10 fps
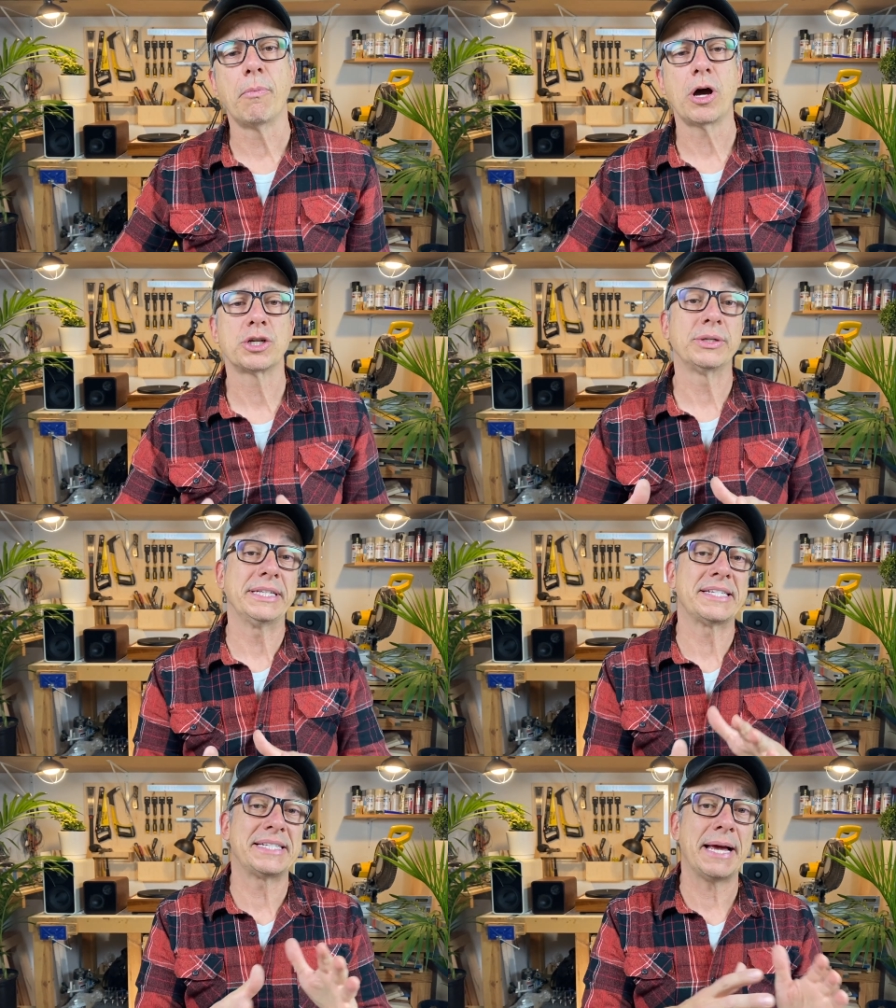module in
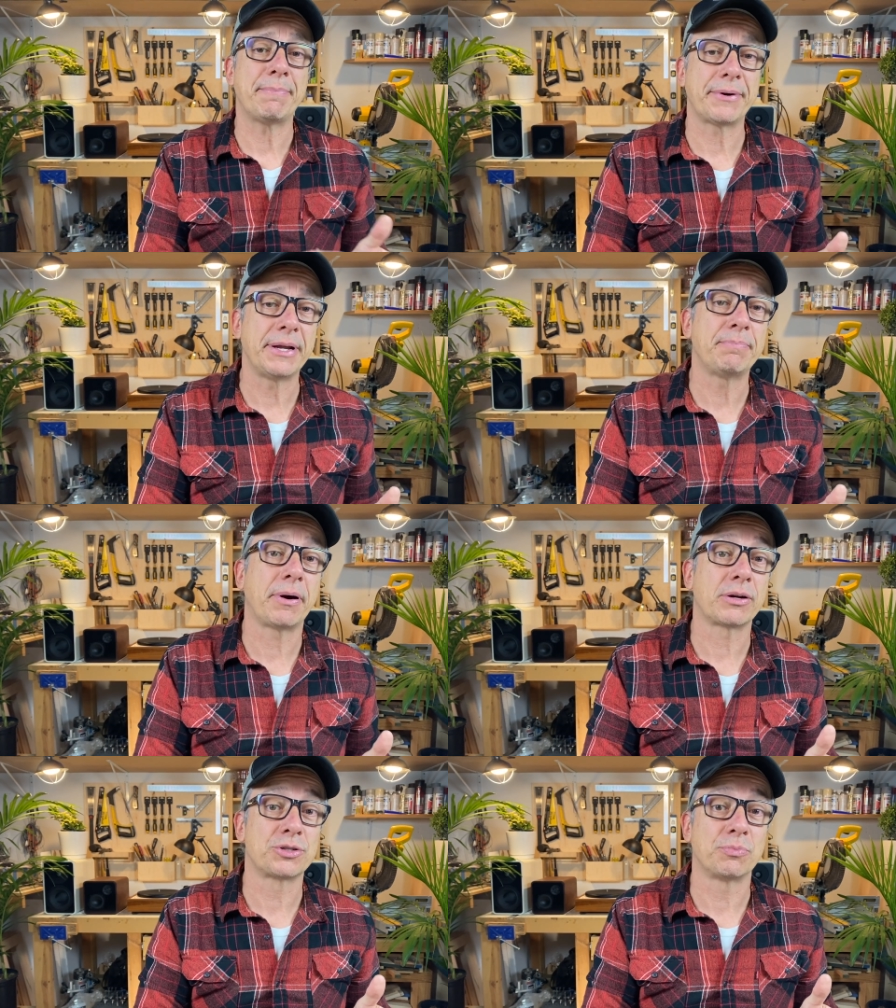a separate
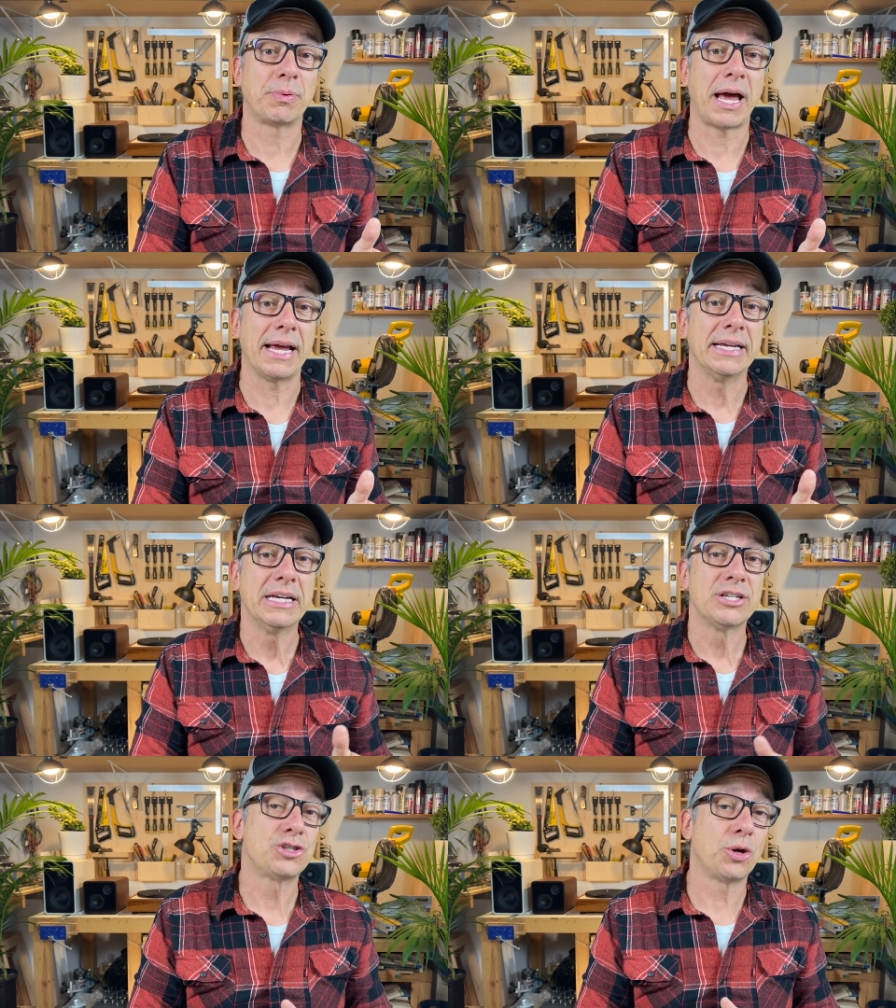power supply
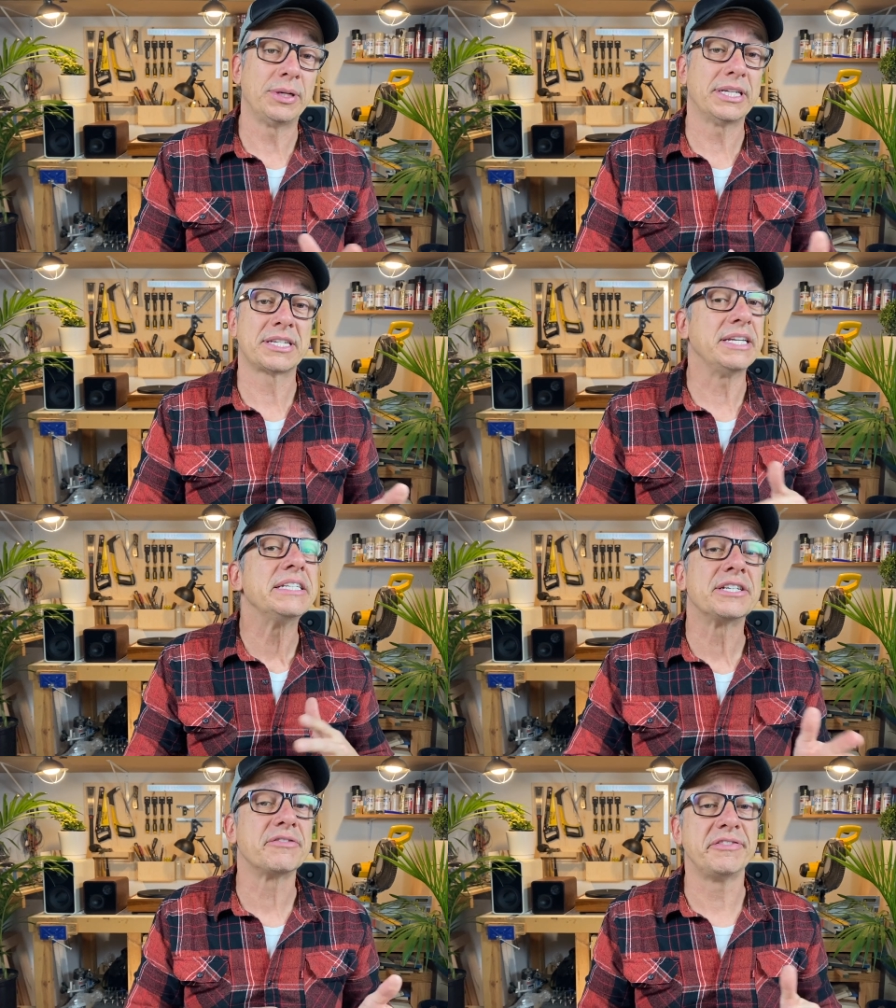so it doesn't
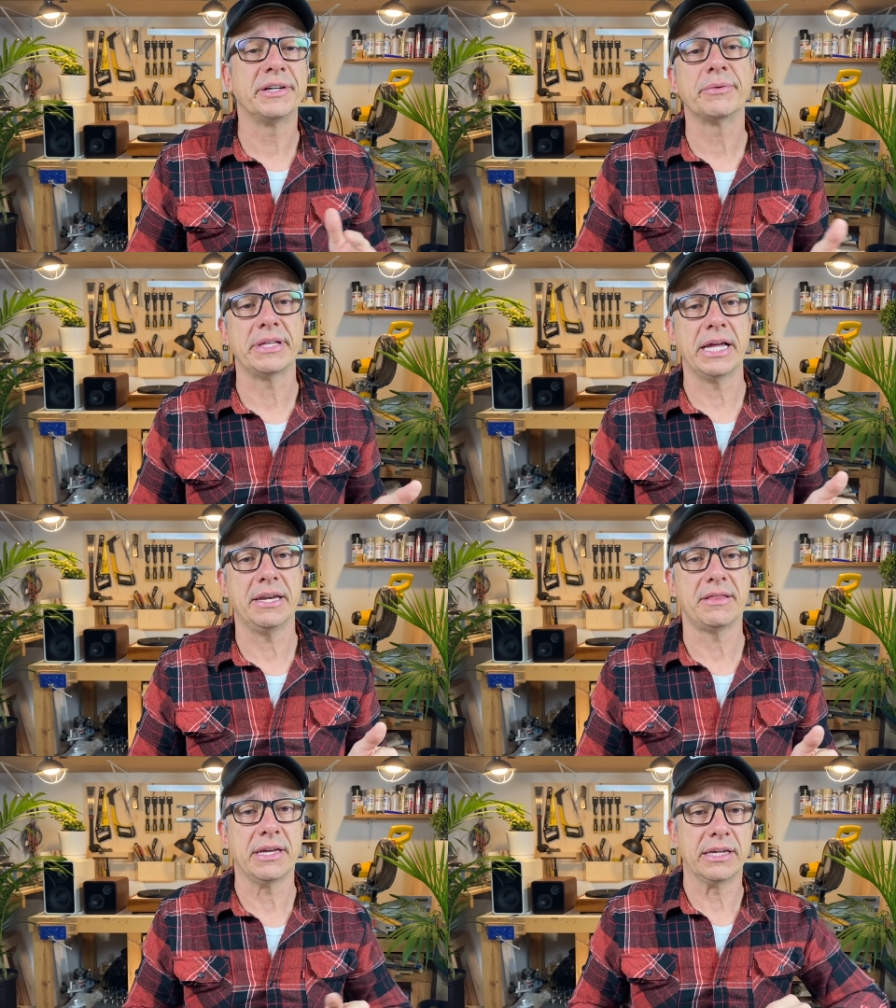interfere with
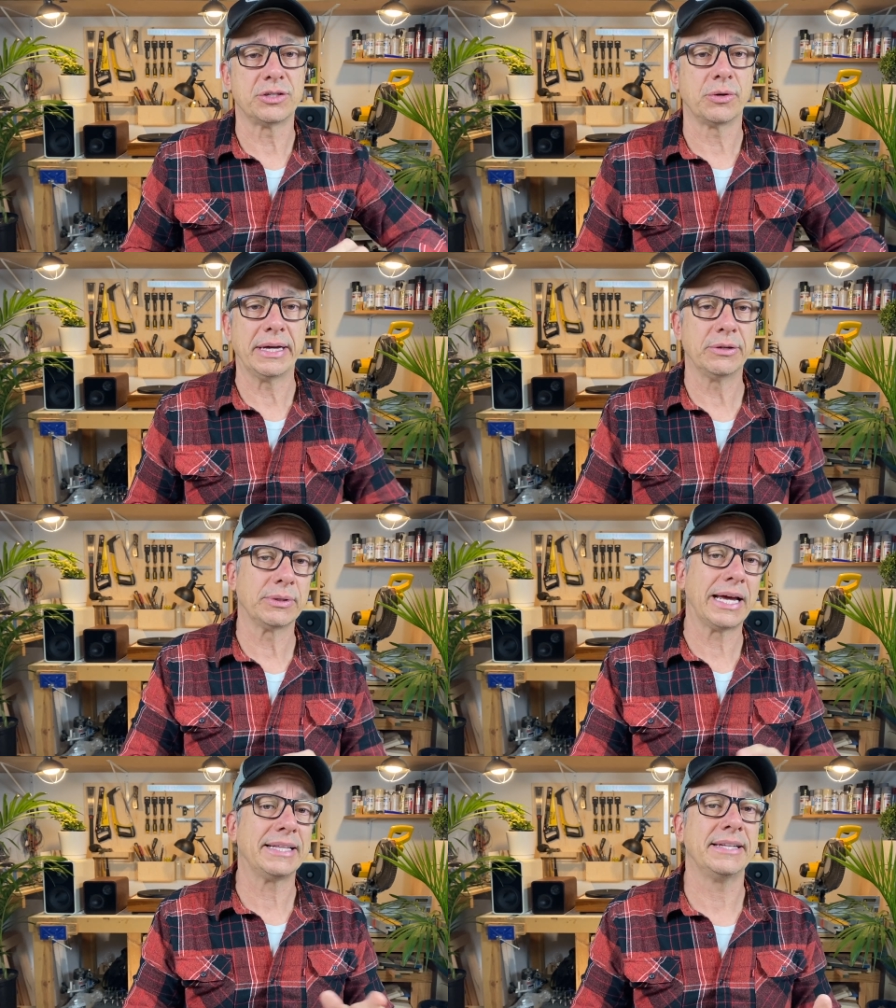anything. So I don't
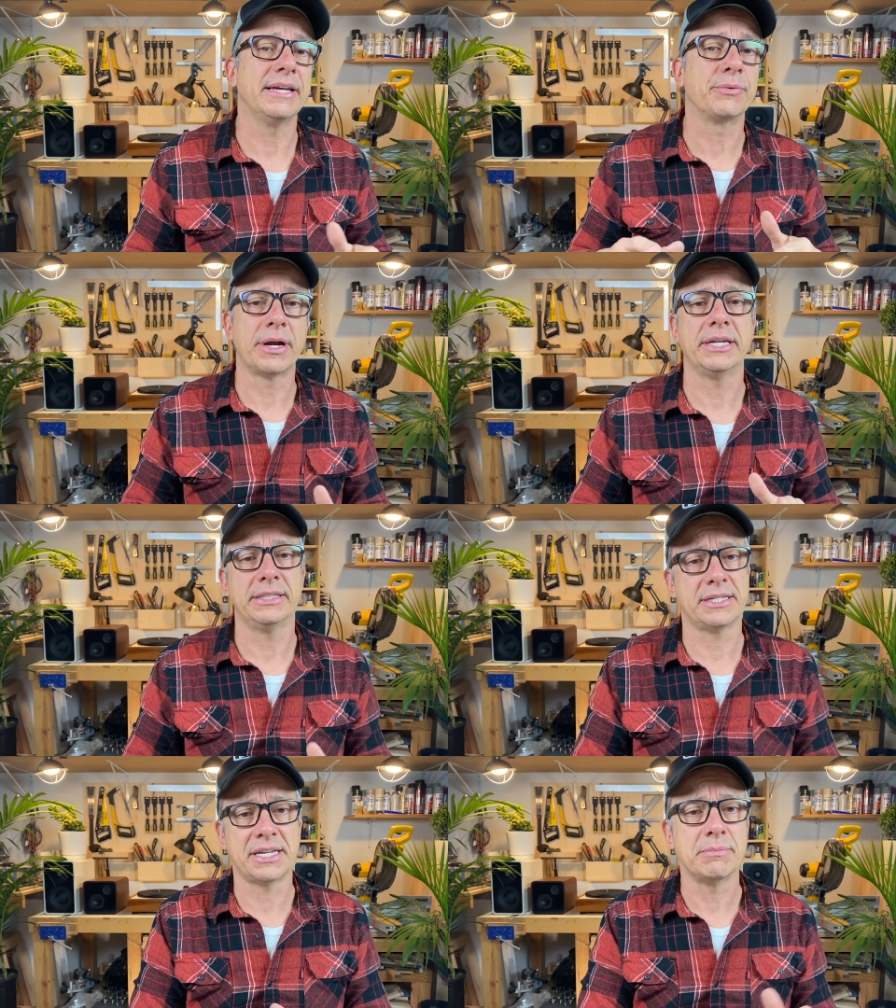like they running
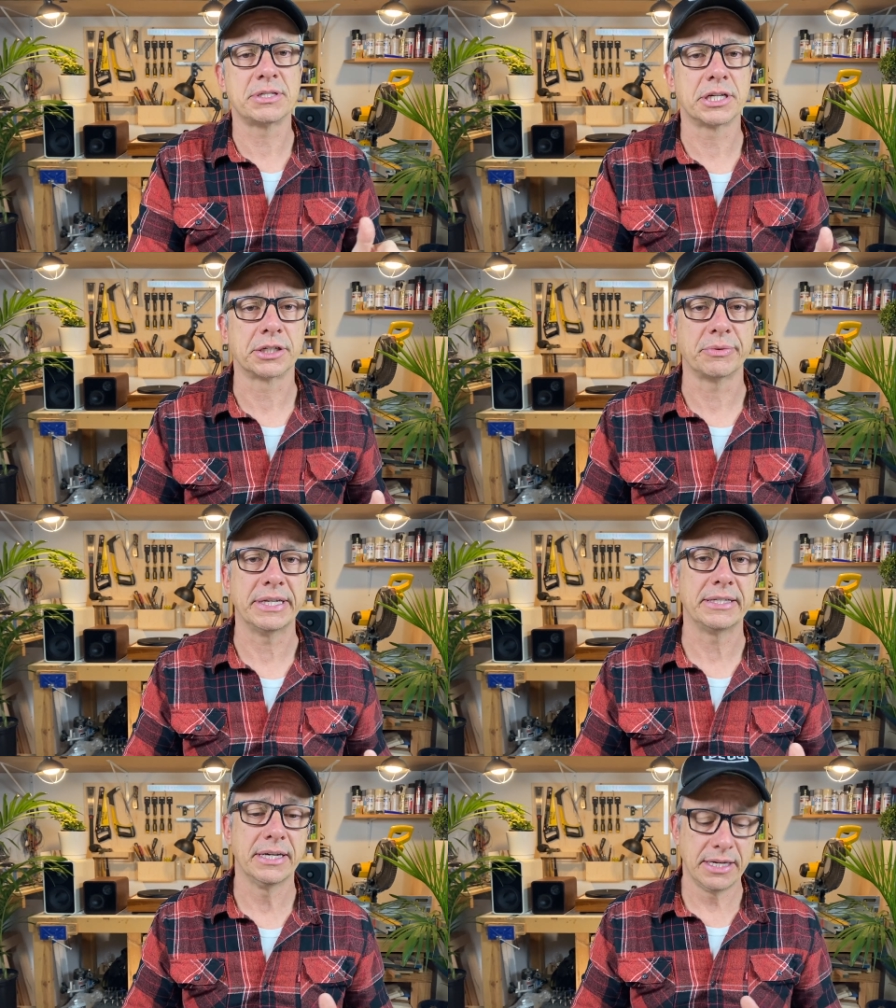the same circuit.